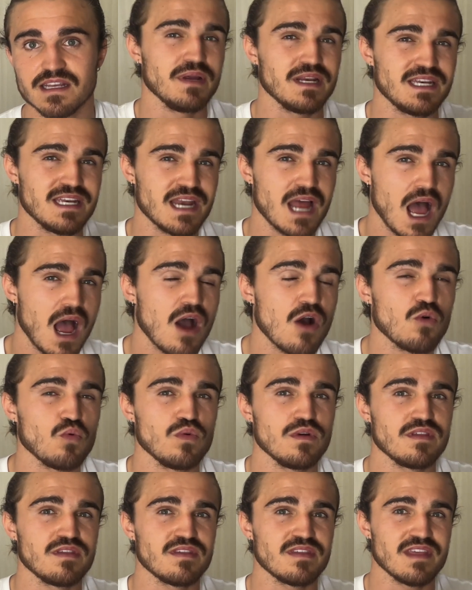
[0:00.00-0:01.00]
But now
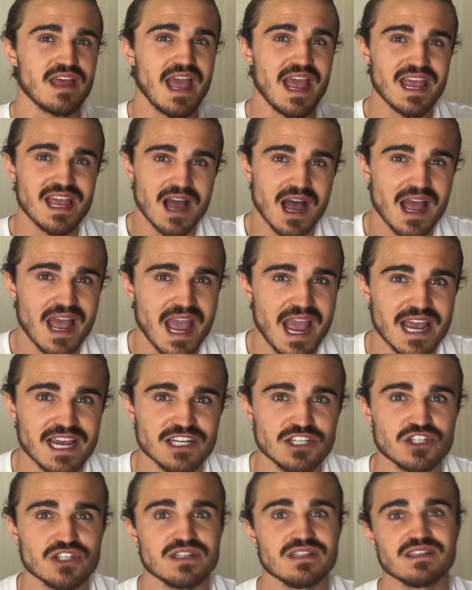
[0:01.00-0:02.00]
with AI
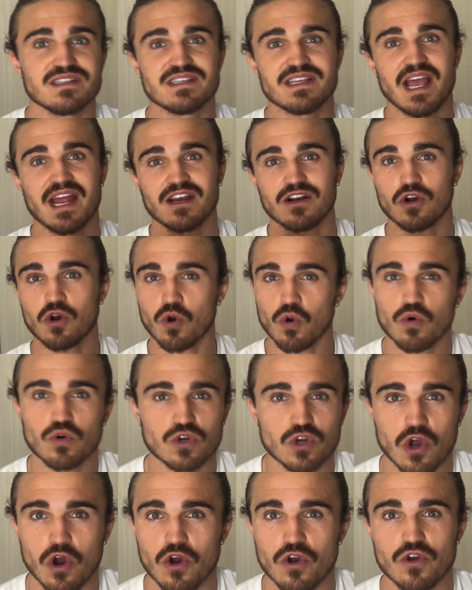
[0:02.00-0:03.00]
agents and
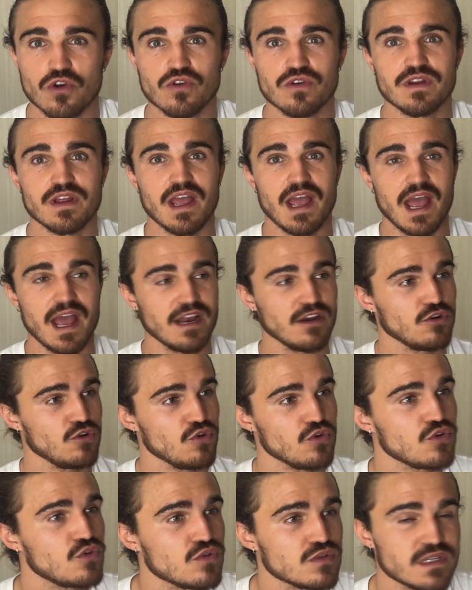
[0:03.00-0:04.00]
Claude code and
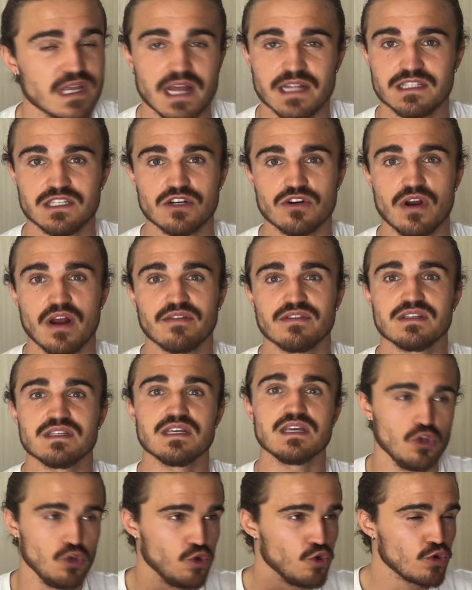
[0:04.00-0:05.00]
Google's
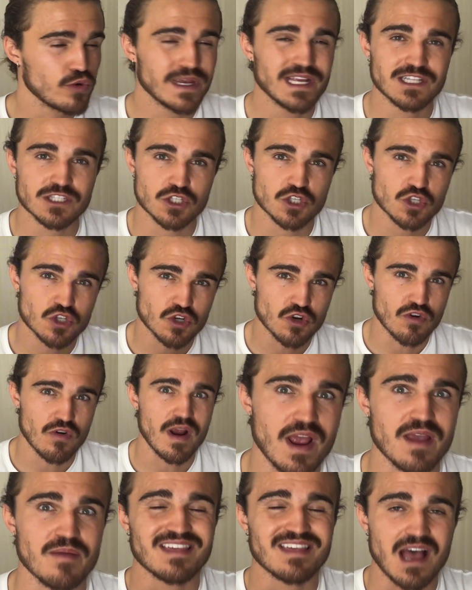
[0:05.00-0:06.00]
Antigravity, you can
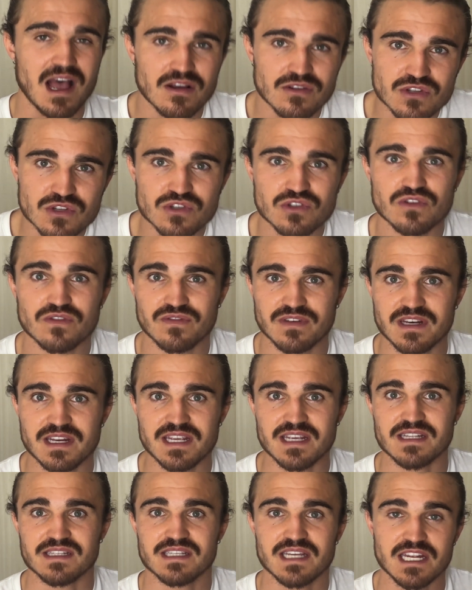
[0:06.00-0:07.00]
scrape thousands of
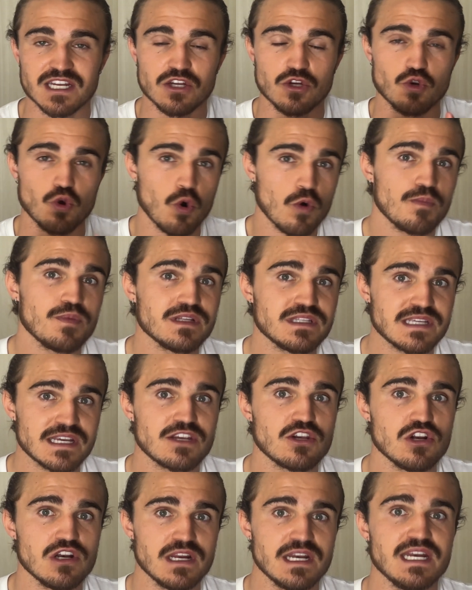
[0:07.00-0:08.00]
leads in your
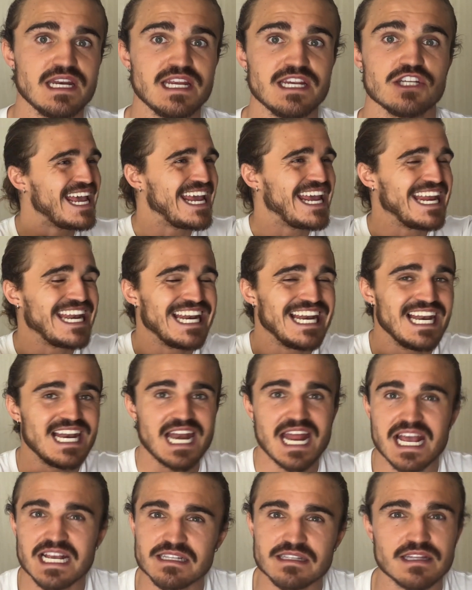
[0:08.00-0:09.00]
particular niche in
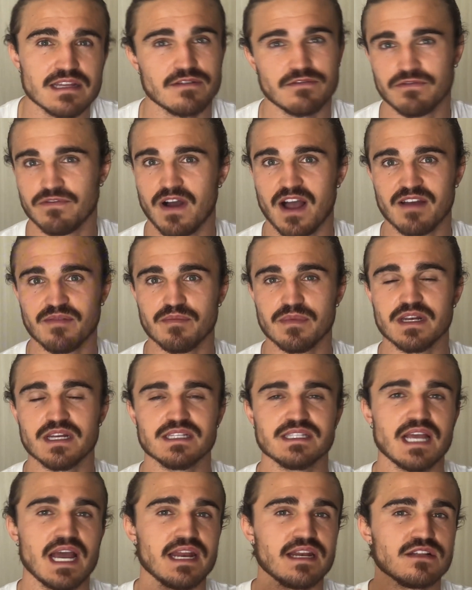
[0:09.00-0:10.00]
less than 5
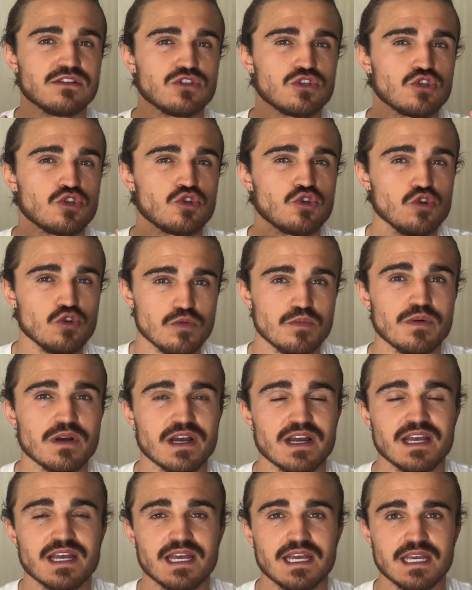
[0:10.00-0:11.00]
minutes, and it's
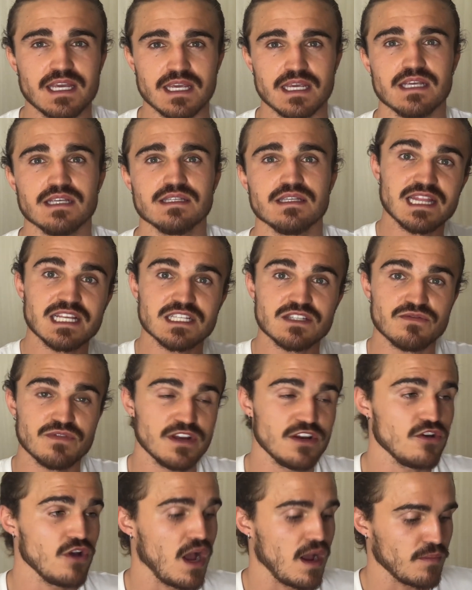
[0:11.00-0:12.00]
super easy. In this
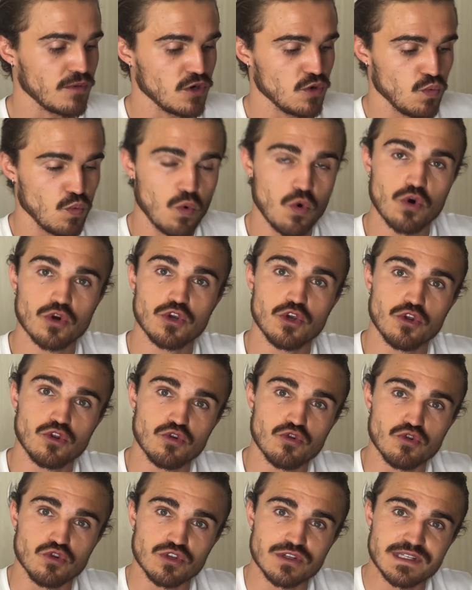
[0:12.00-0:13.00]
video, I'm going to walk you
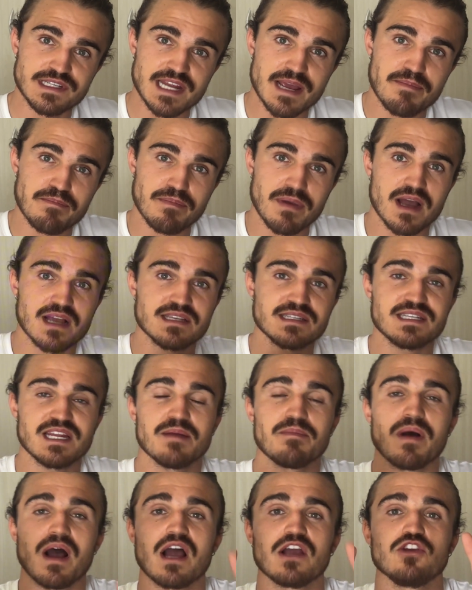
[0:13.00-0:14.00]
through step by
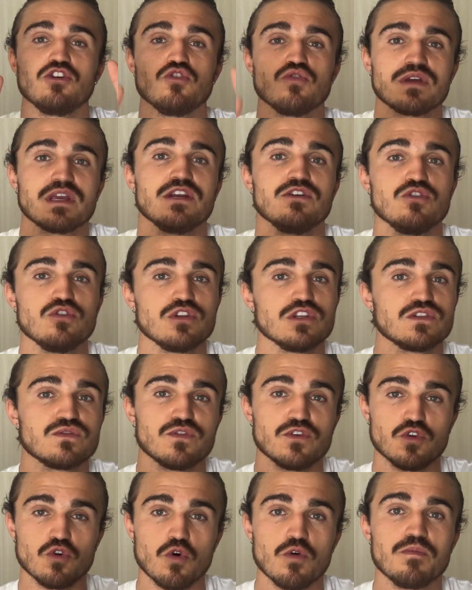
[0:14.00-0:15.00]
step how you can do this
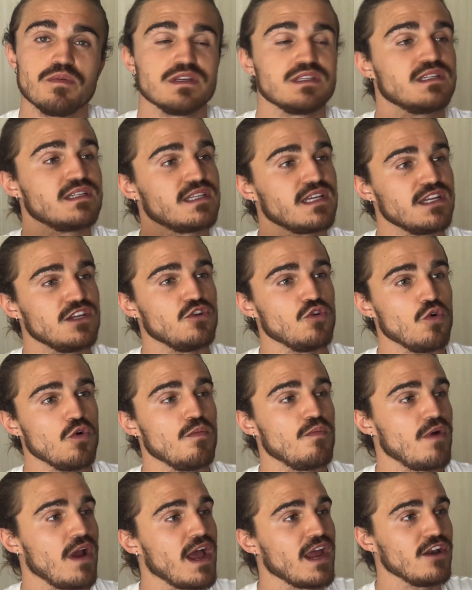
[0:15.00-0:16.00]
for your business and your
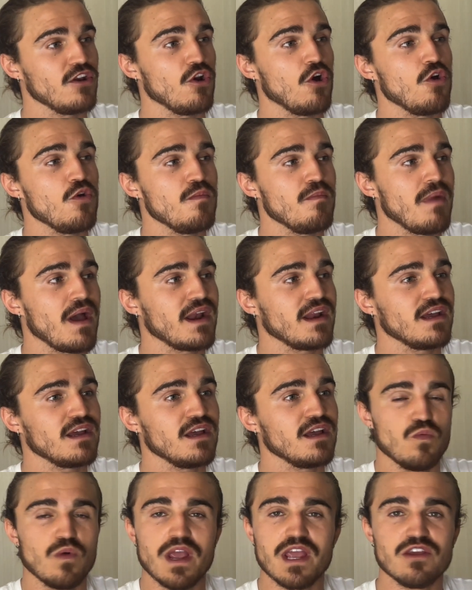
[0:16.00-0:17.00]
brand, no matter
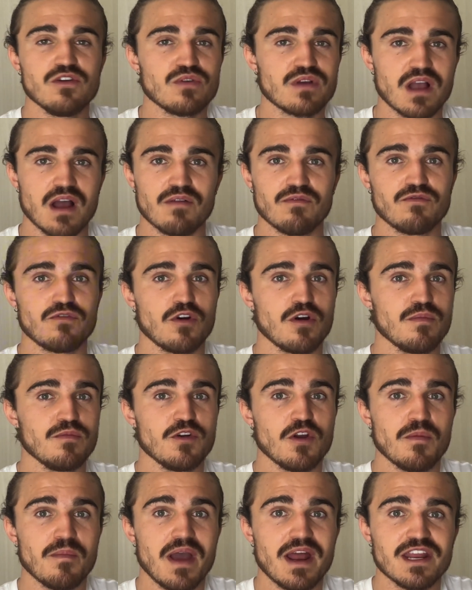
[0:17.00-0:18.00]
where you come from,
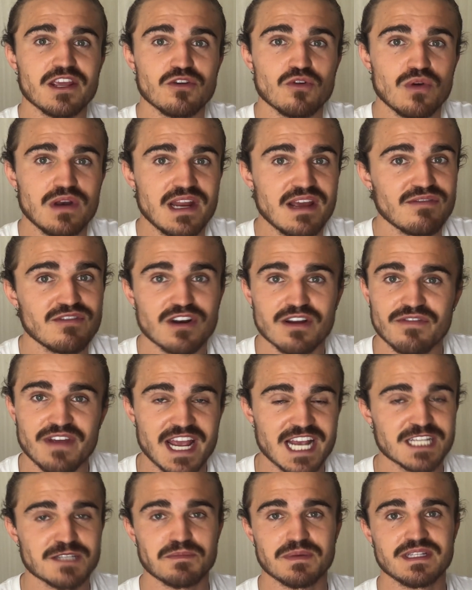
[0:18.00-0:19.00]
no matter your level of
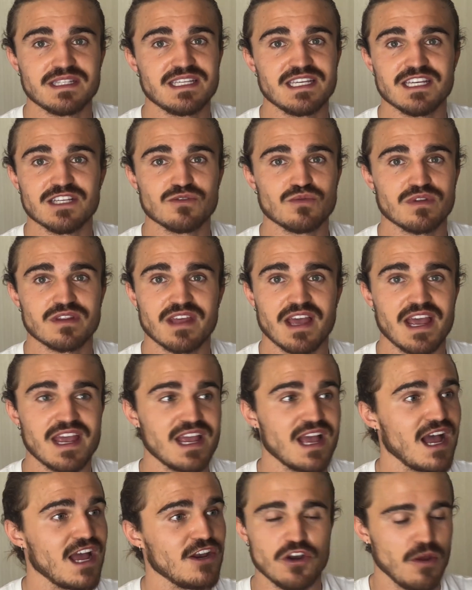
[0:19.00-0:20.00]
expertise with
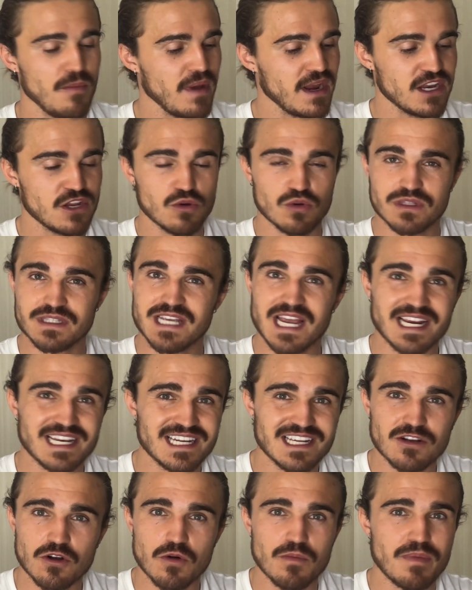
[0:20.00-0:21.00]
AI, no matter your
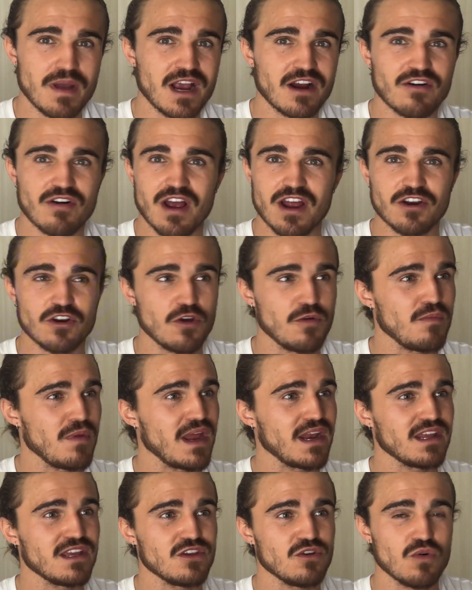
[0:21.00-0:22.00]
technical background, no
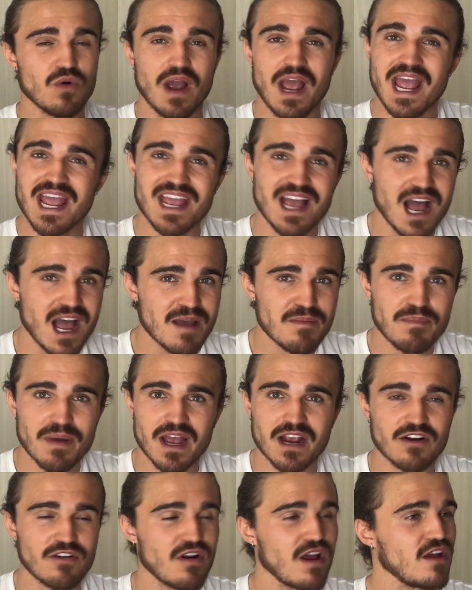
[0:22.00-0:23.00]
matter your AI
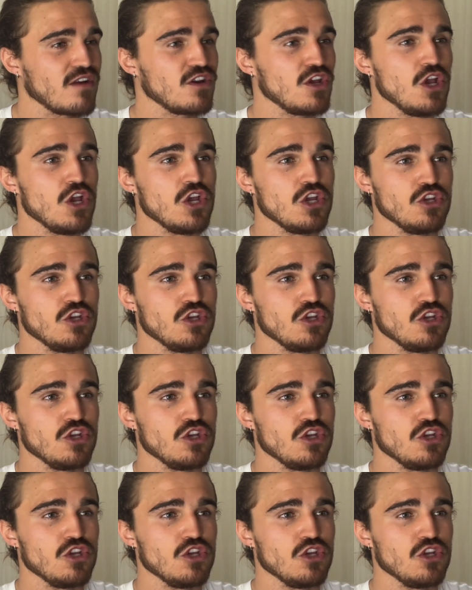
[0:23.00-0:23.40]
background.